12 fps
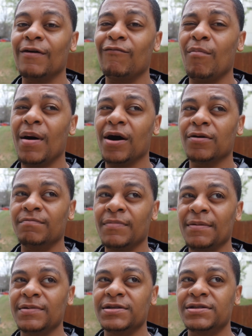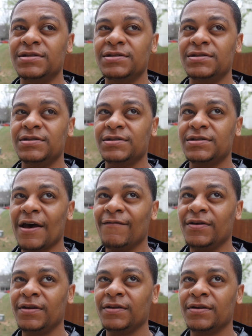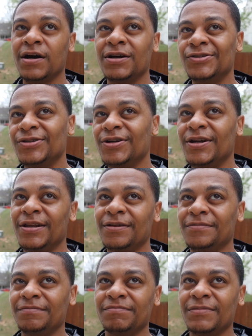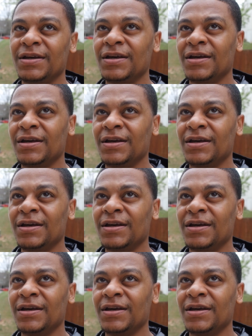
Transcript: of about maybe 700 and